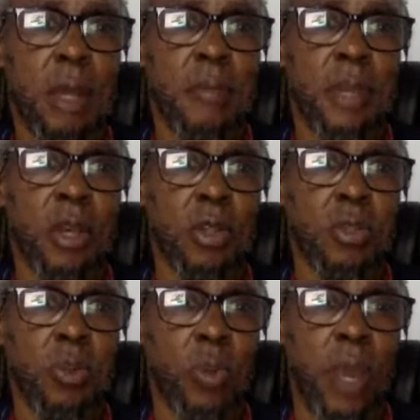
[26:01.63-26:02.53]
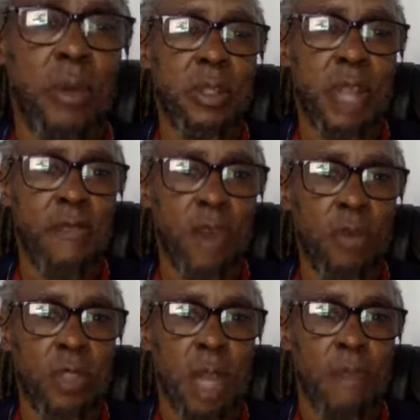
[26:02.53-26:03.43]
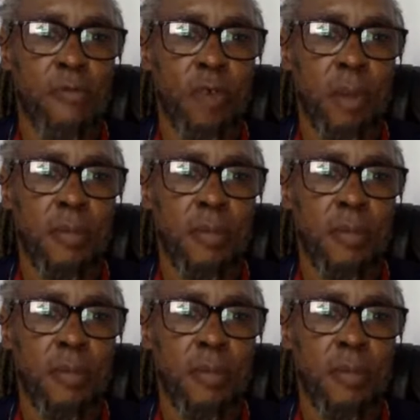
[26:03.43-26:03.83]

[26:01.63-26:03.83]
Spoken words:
because where their votes come from?